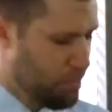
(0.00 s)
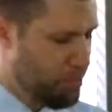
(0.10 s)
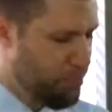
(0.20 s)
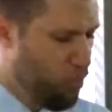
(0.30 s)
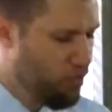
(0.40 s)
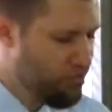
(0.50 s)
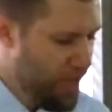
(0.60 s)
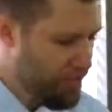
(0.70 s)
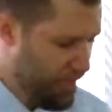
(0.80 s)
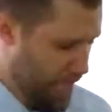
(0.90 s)
But before
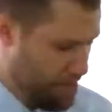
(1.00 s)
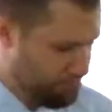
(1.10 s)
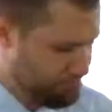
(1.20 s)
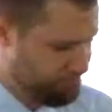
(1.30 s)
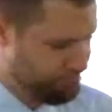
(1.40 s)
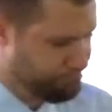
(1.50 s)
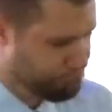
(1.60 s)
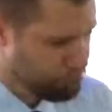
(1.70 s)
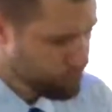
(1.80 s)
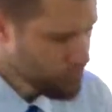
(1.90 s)
faith came,
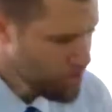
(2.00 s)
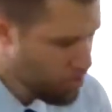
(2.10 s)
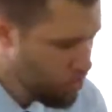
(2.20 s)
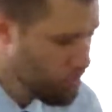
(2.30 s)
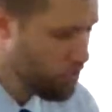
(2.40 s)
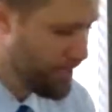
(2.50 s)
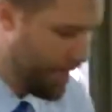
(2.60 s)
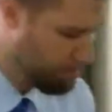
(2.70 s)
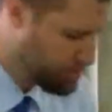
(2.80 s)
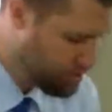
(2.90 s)
we were
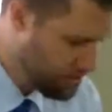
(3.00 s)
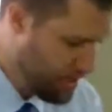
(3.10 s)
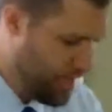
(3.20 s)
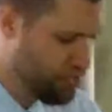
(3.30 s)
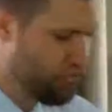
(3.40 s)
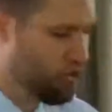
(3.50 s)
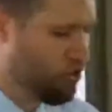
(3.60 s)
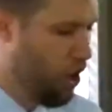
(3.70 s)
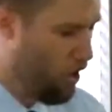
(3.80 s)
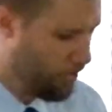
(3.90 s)
kept under
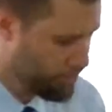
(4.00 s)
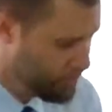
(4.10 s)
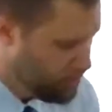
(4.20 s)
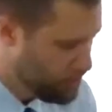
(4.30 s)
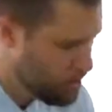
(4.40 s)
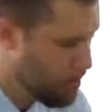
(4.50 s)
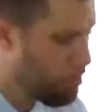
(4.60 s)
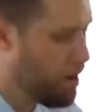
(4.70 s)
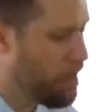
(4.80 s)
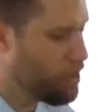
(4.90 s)
guard
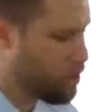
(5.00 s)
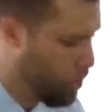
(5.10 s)
by the